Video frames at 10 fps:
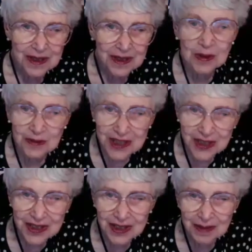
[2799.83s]
more
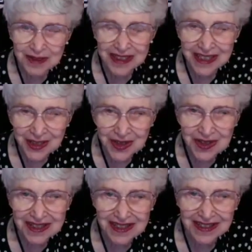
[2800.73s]
rigid
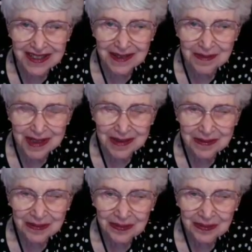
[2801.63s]
domination times,